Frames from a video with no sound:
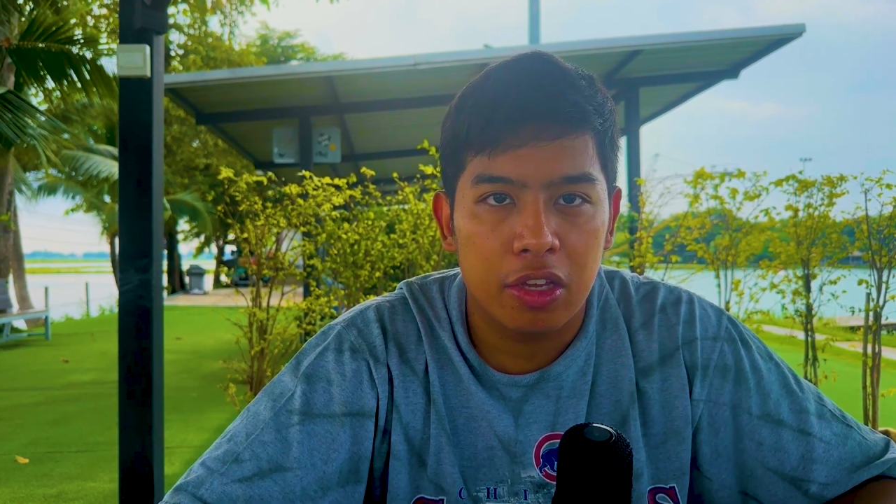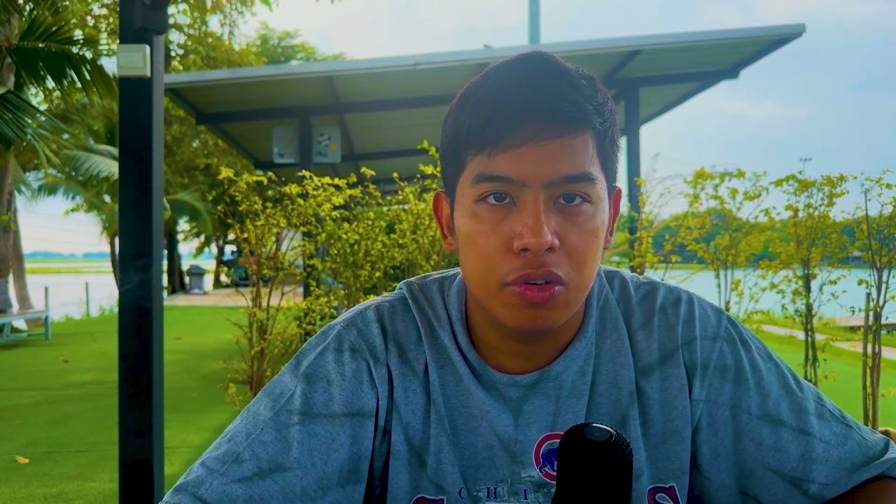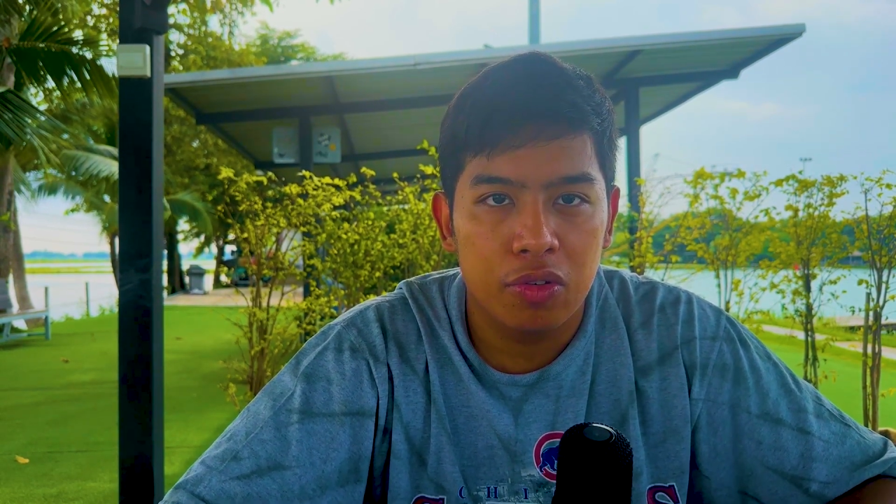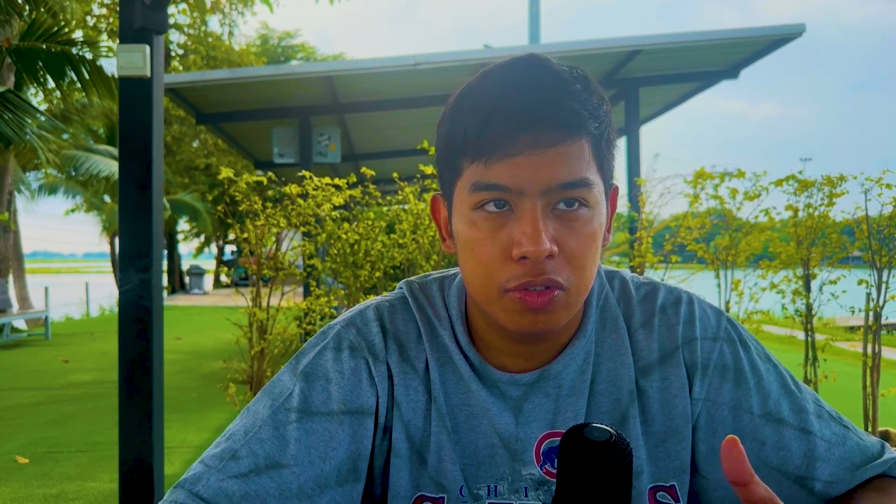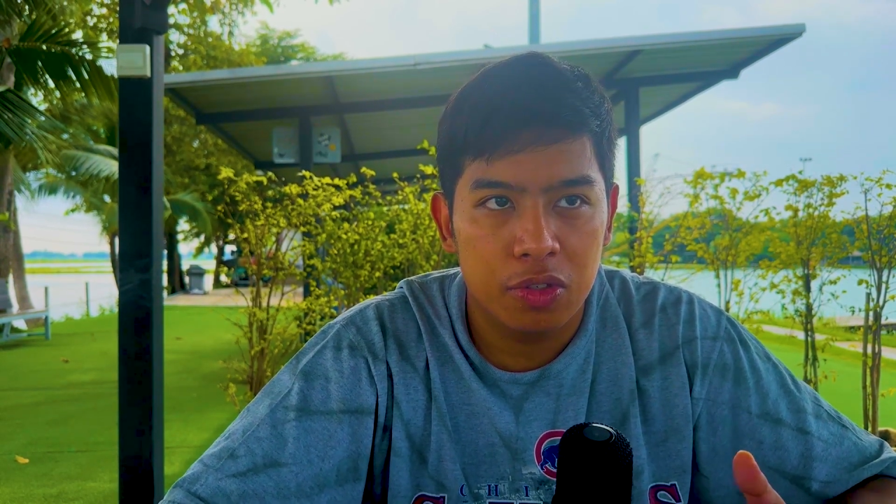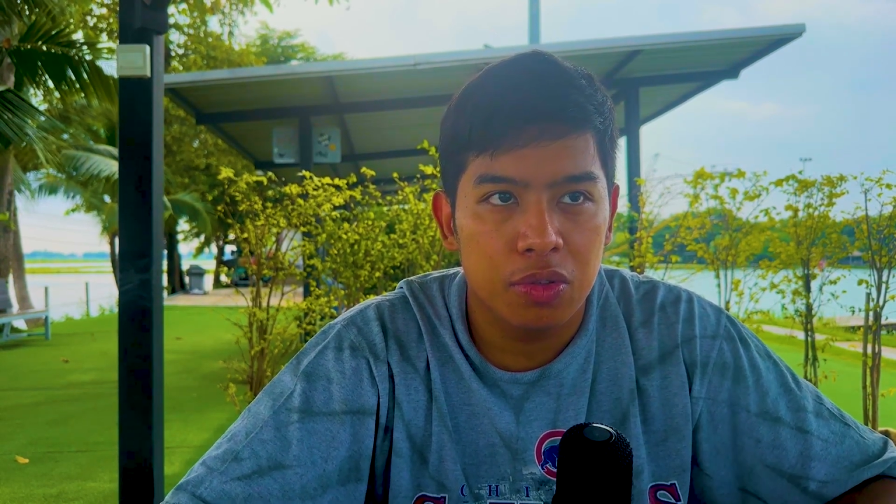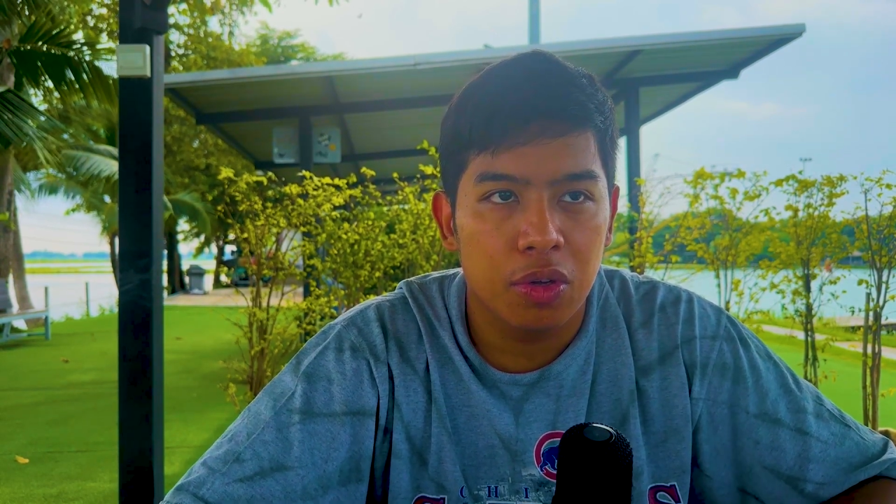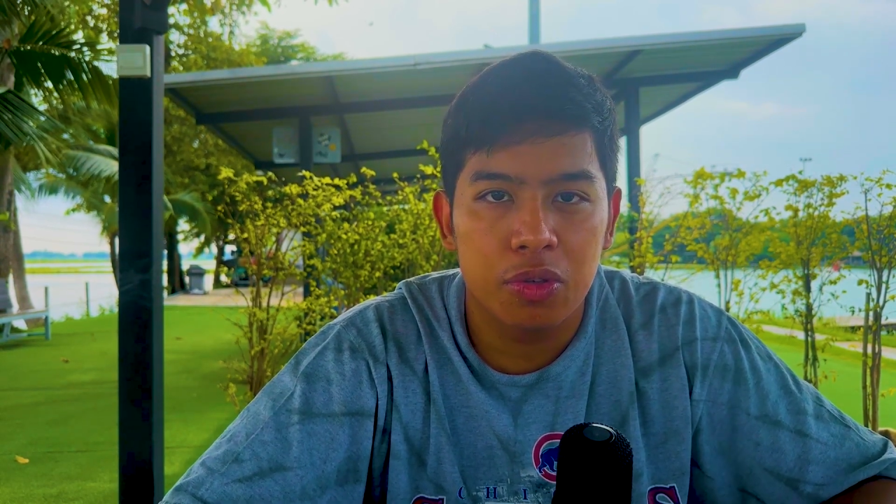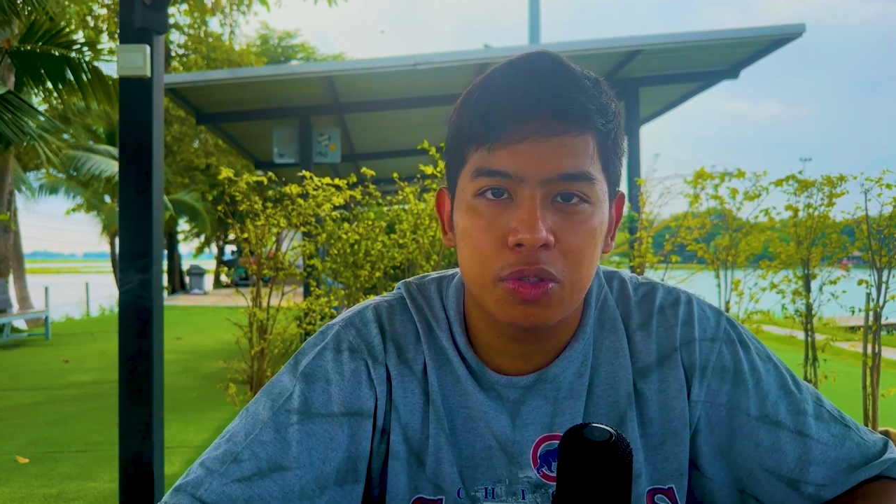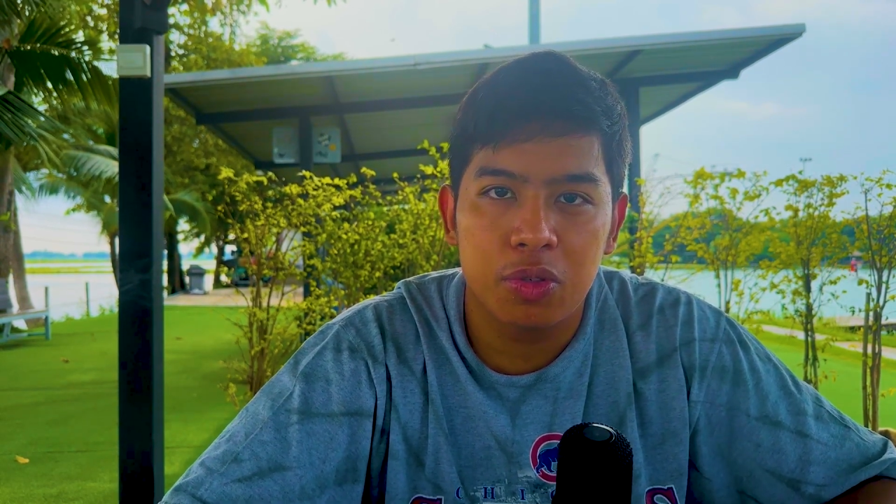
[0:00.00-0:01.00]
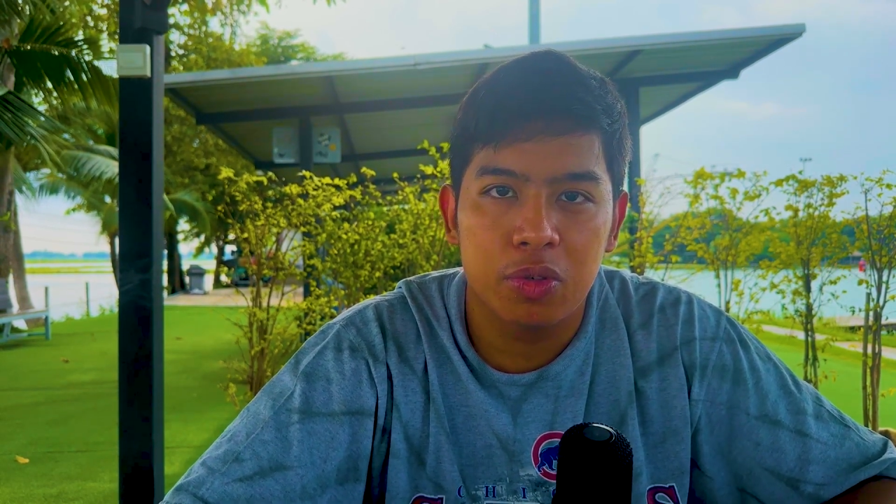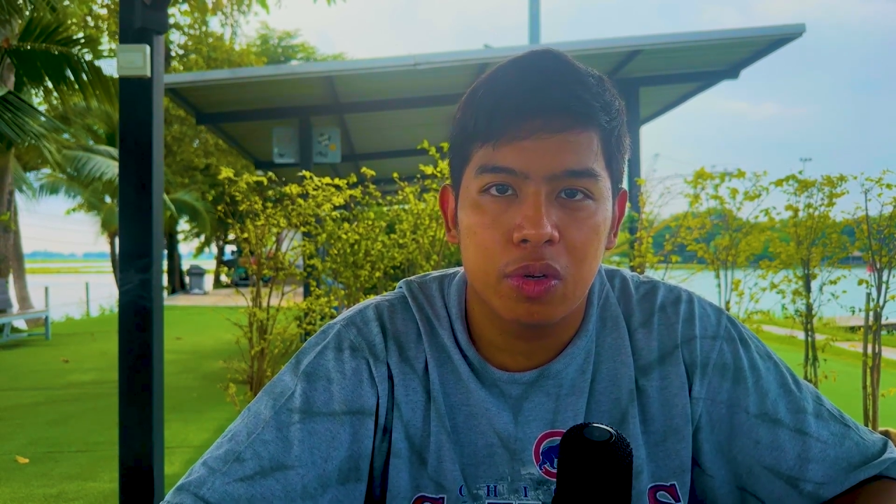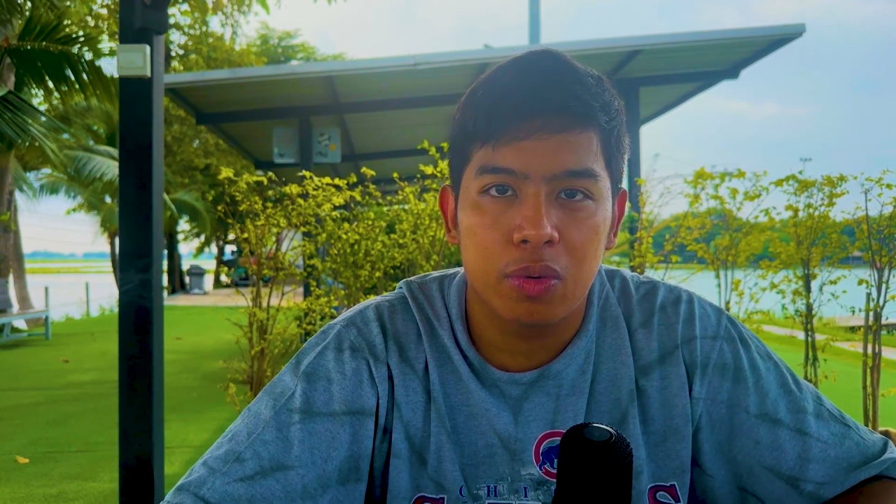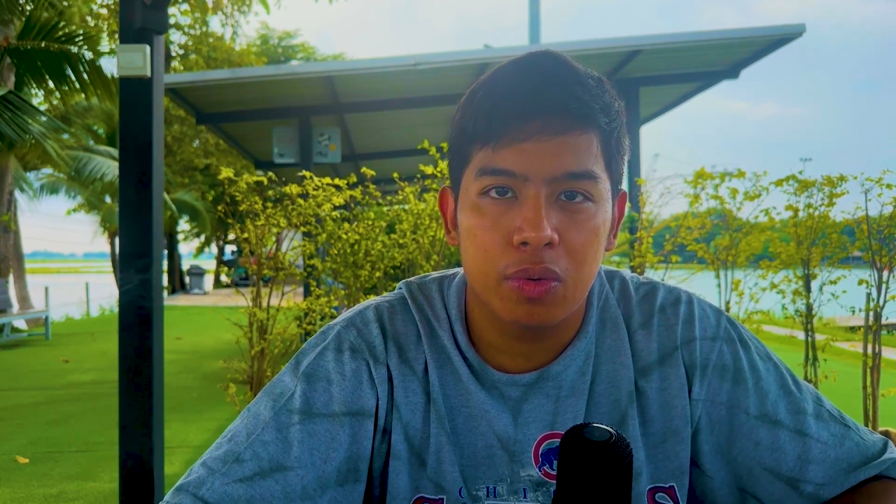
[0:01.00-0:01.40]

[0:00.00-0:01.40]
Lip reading: you to those who